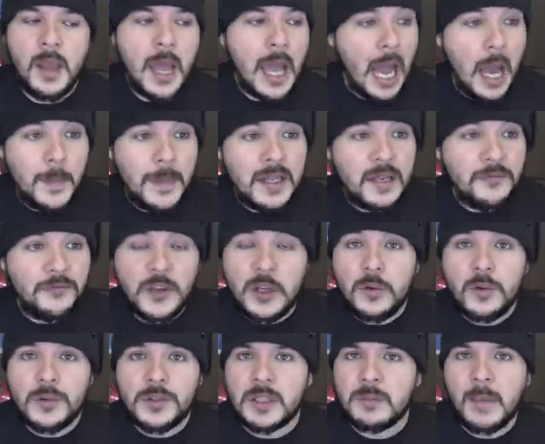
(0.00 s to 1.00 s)
How many
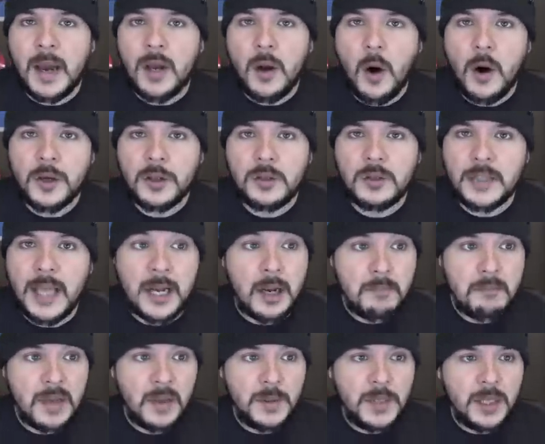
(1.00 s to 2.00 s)
views did my article get?
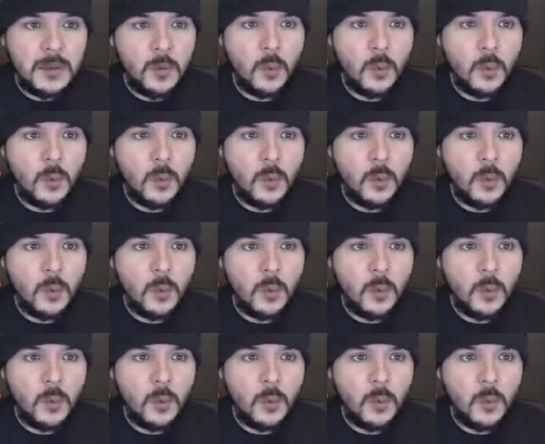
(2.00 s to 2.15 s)
1 million?